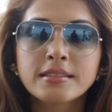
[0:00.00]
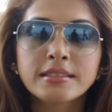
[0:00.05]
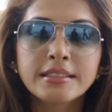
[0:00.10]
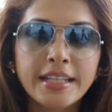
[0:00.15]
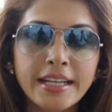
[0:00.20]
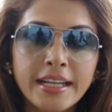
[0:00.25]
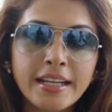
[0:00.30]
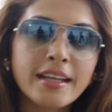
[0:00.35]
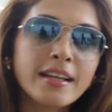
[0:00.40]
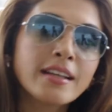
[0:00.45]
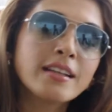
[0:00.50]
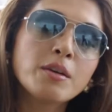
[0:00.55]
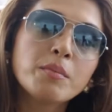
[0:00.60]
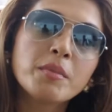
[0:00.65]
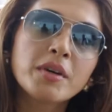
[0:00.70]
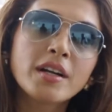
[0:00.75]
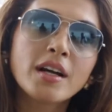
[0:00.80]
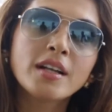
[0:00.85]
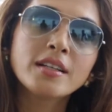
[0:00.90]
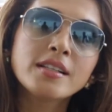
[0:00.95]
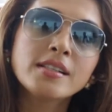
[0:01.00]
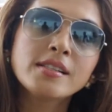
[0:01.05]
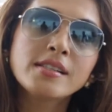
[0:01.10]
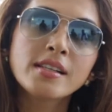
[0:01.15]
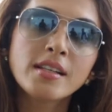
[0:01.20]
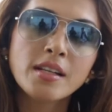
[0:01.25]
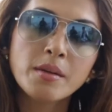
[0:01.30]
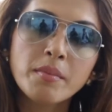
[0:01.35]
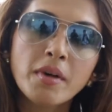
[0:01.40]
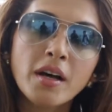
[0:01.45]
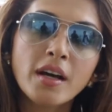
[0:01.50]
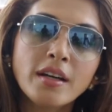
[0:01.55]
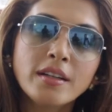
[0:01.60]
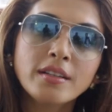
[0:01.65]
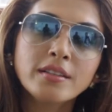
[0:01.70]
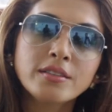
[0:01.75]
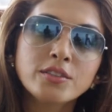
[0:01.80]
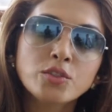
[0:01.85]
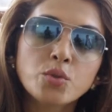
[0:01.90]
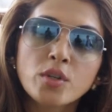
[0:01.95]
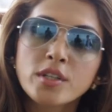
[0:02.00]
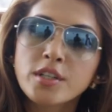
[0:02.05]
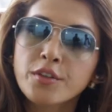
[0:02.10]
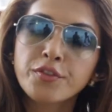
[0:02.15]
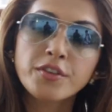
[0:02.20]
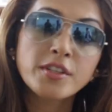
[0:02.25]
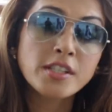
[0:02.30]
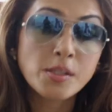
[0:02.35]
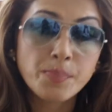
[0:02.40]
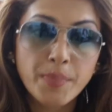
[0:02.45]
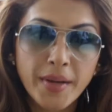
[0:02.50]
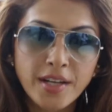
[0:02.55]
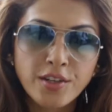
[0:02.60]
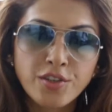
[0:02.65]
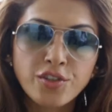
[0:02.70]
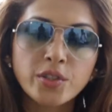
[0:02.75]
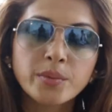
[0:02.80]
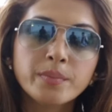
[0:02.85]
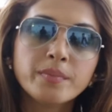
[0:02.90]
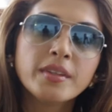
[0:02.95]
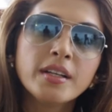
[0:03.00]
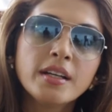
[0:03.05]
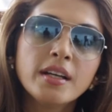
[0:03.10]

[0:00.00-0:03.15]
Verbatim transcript: taking the Marathi cinema to a different spectrum.